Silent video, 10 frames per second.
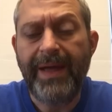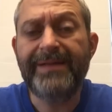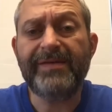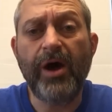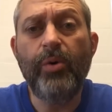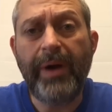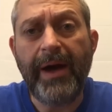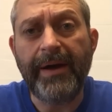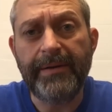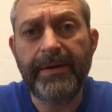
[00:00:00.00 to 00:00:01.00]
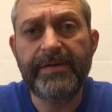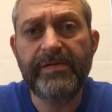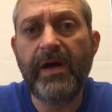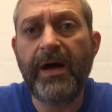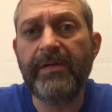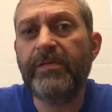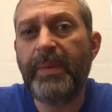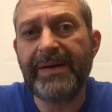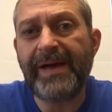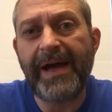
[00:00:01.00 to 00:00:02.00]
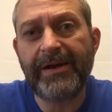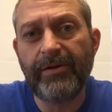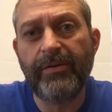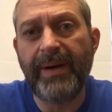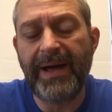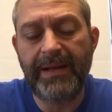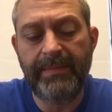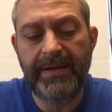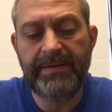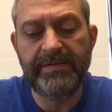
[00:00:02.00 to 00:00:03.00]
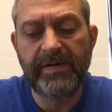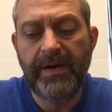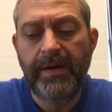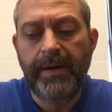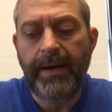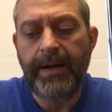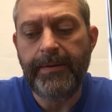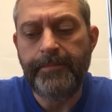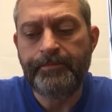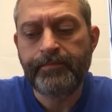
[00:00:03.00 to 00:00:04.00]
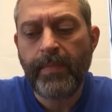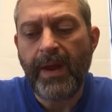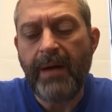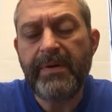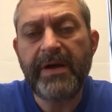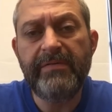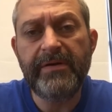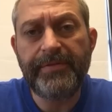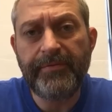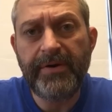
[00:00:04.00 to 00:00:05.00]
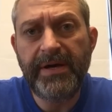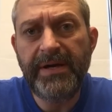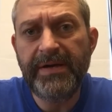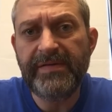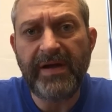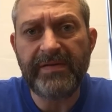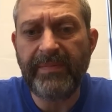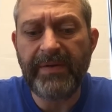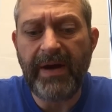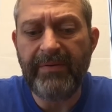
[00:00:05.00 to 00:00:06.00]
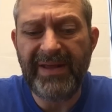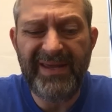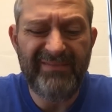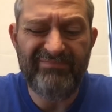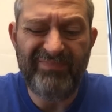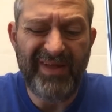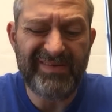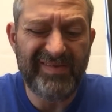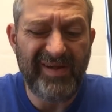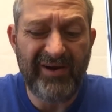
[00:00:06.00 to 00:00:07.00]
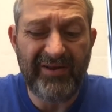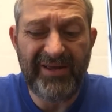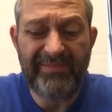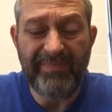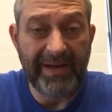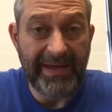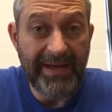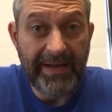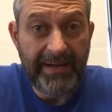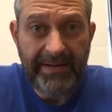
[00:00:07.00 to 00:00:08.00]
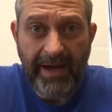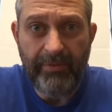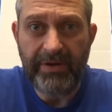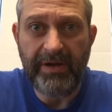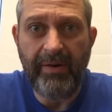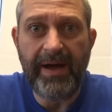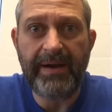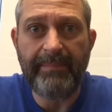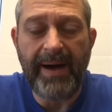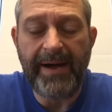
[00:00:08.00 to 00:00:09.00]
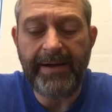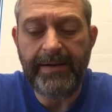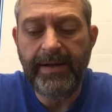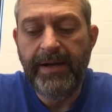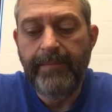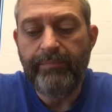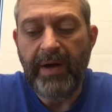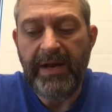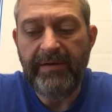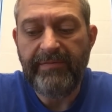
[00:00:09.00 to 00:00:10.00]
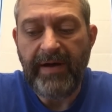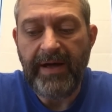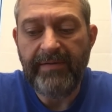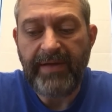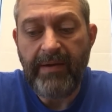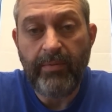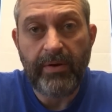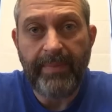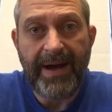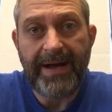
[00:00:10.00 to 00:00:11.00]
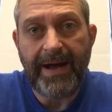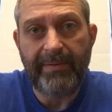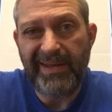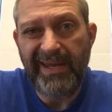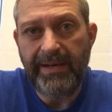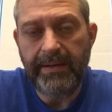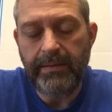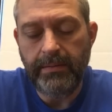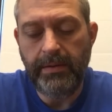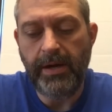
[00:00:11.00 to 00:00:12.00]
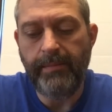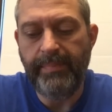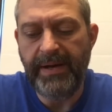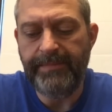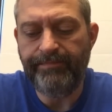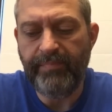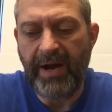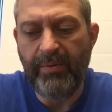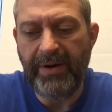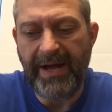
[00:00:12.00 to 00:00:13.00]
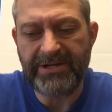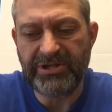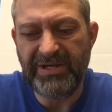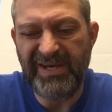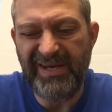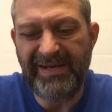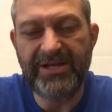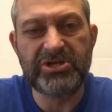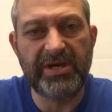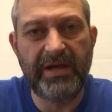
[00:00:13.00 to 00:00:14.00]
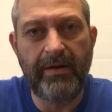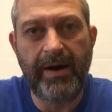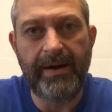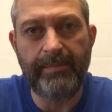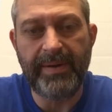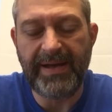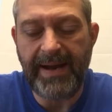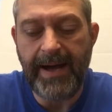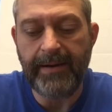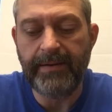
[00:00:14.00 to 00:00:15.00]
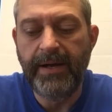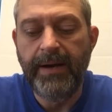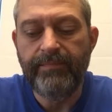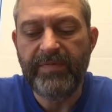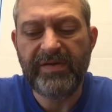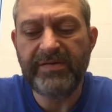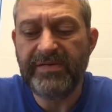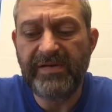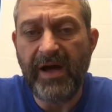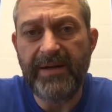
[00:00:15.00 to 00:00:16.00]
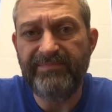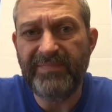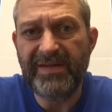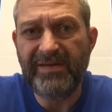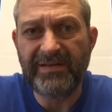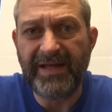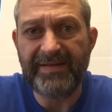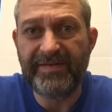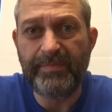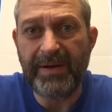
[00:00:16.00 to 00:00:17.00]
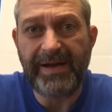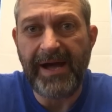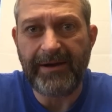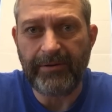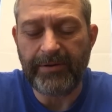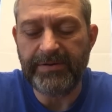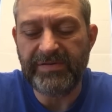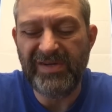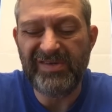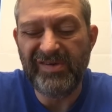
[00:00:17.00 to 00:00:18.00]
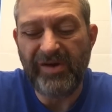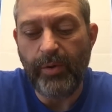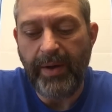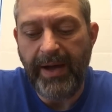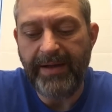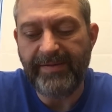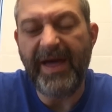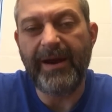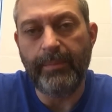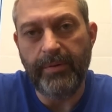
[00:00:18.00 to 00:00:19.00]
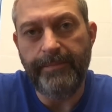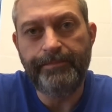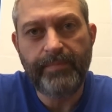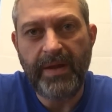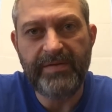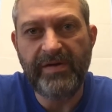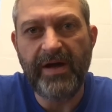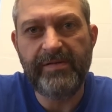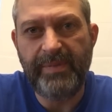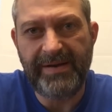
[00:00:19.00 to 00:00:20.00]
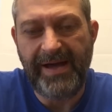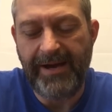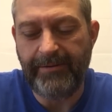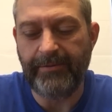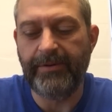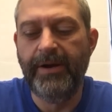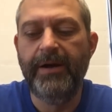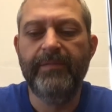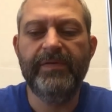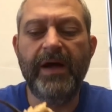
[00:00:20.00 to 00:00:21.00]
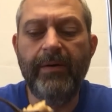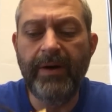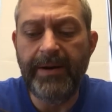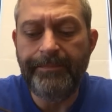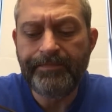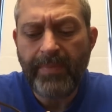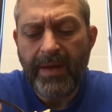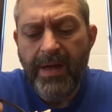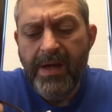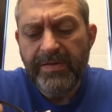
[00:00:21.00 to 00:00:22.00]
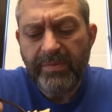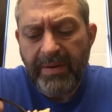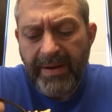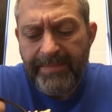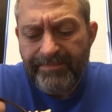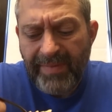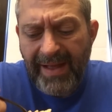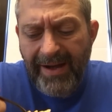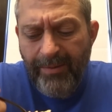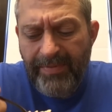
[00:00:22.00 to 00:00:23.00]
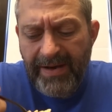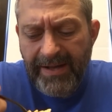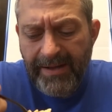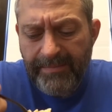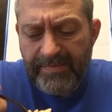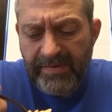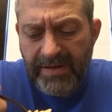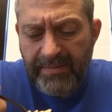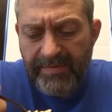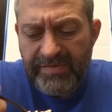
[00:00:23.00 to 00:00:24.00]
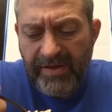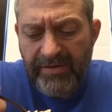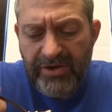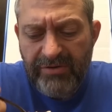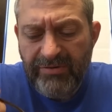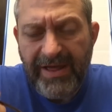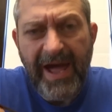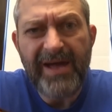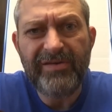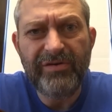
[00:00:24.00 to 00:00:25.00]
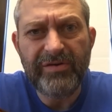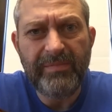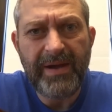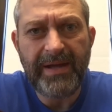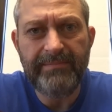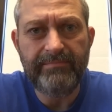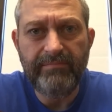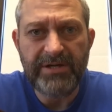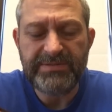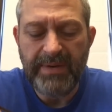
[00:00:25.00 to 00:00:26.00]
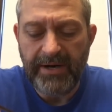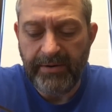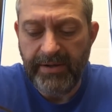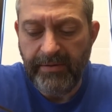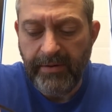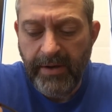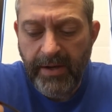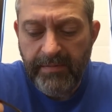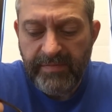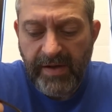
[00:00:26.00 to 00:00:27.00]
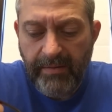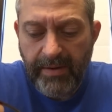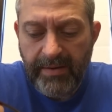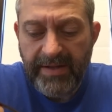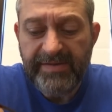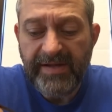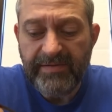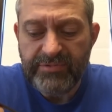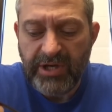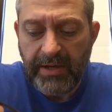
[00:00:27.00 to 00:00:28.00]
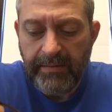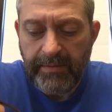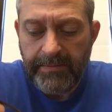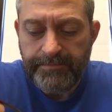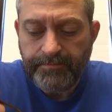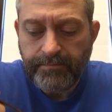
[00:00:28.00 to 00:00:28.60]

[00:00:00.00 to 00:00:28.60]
It's okay. It's not spectacular by any means. I'm gonna give it a 3. It's not something I would eat necessarily again. I wouldn't go out and buy it, but if Tam were to buy it, I would eat it, you know, but I wouldn't actually intentionally go out and pick it out just because it's not that spectacular. It's just okay. It's edible. It's not spectacular. So anyway, I hope that helps. There's nothing you can really add to it to make it much better either. So let's add some chicken in there.